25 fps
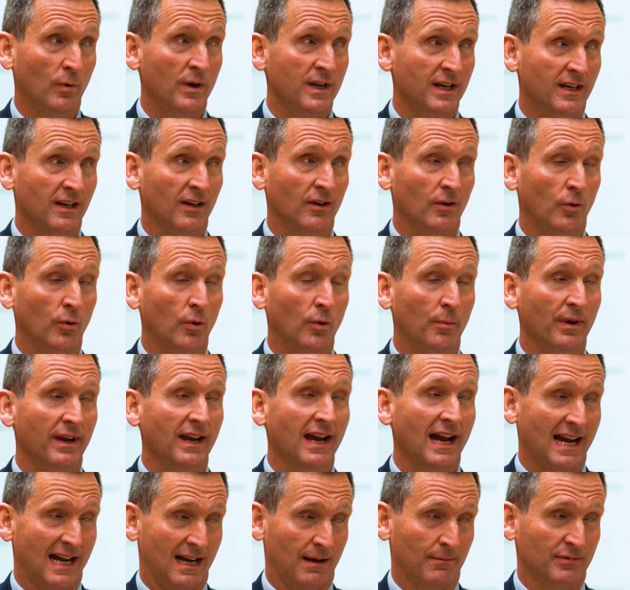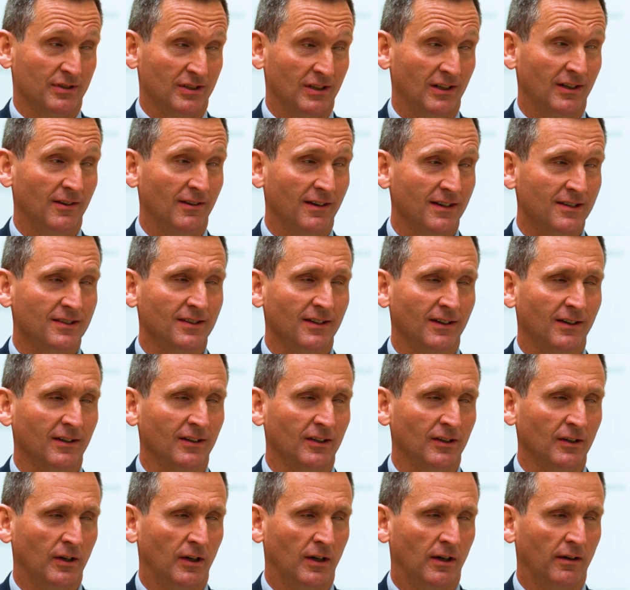we can all be absolutely
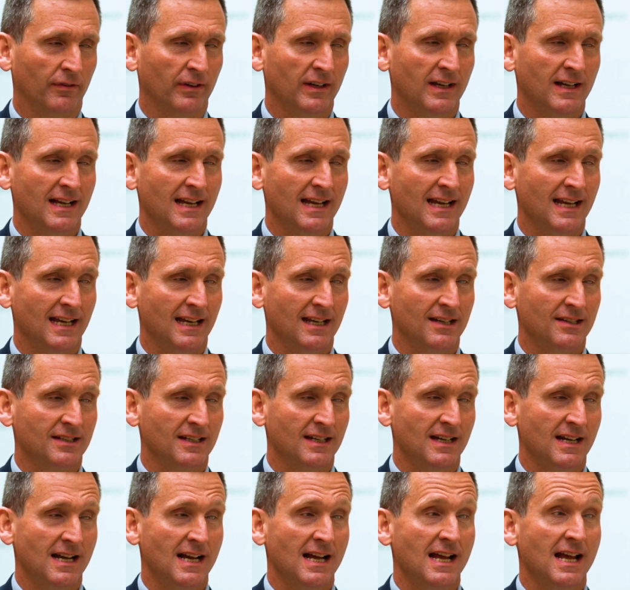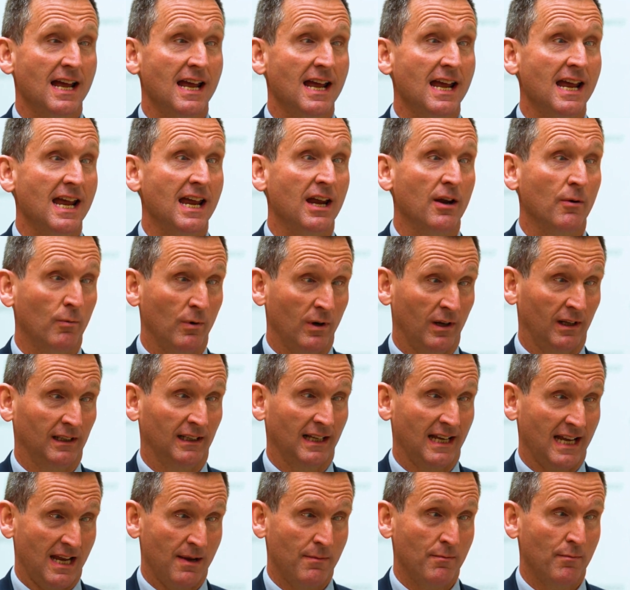certain of is it
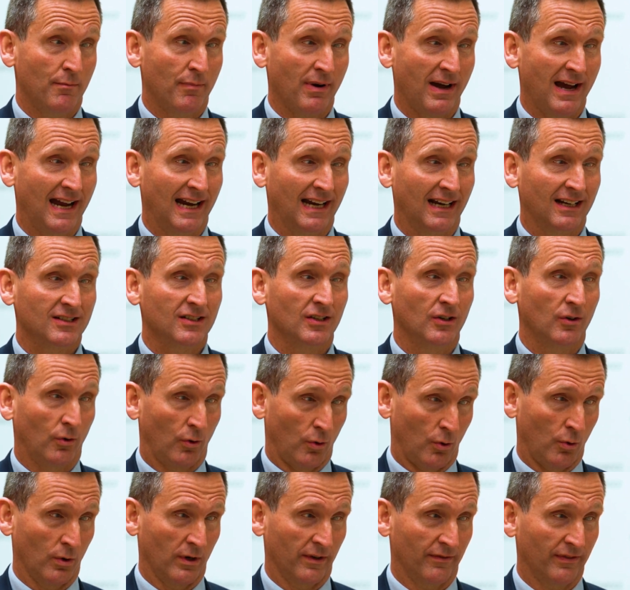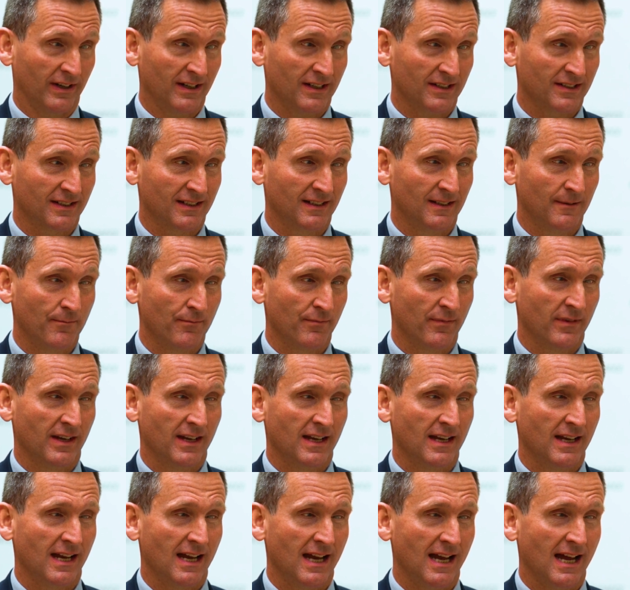will impact all of us,
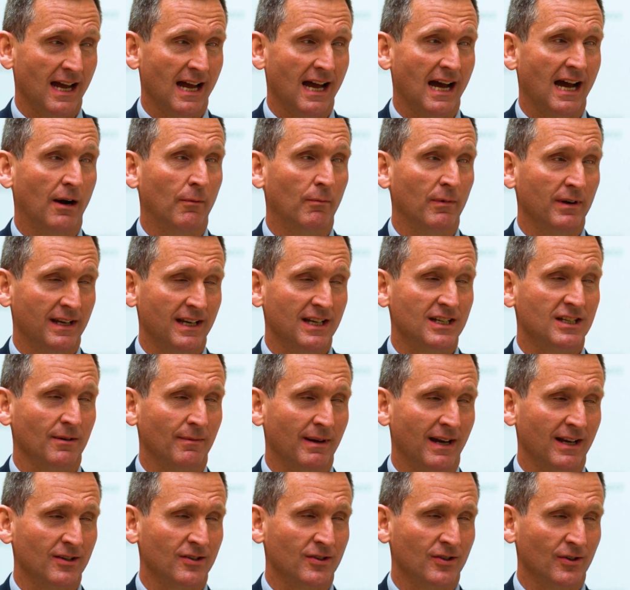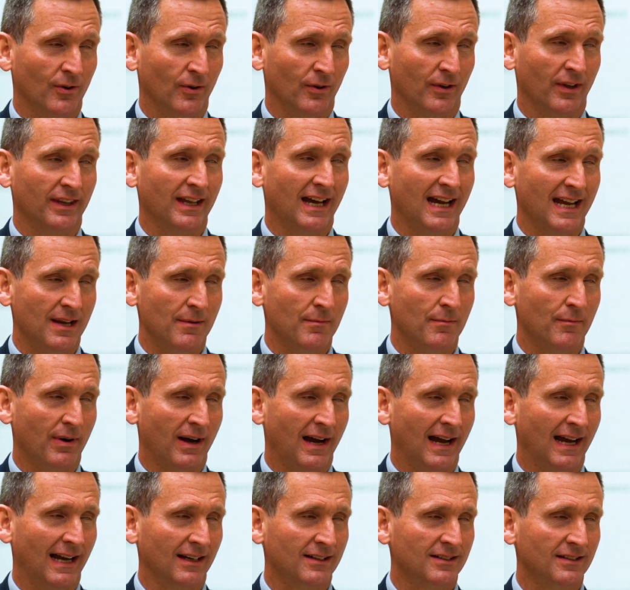and we need to make sure that that
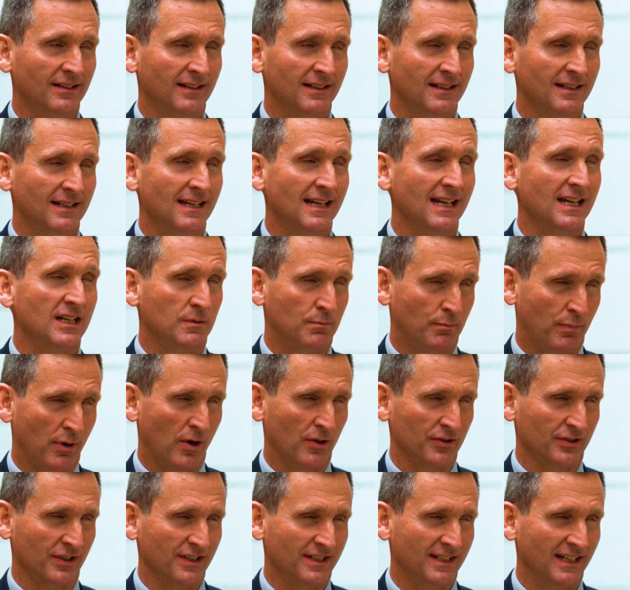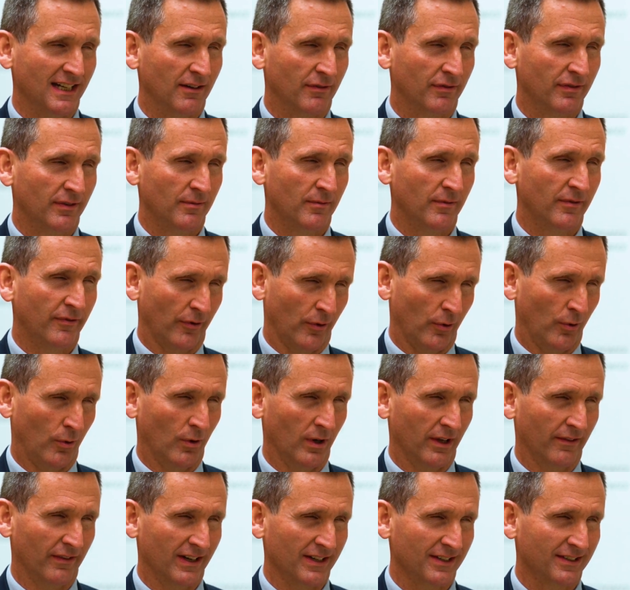impact is positive for
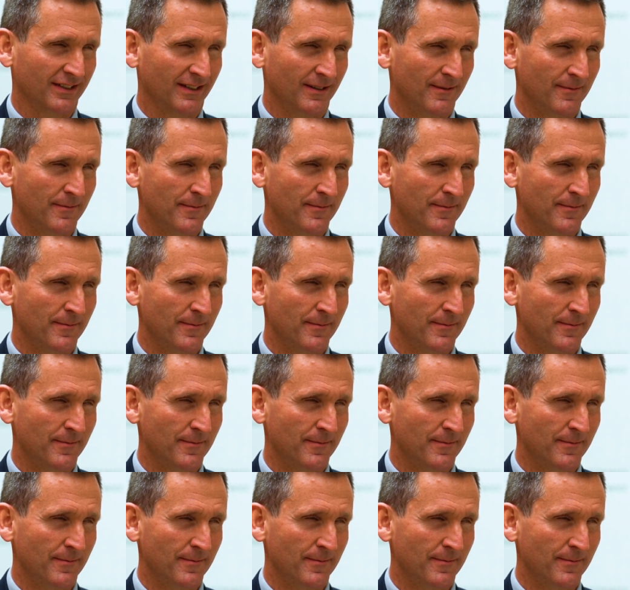all of us.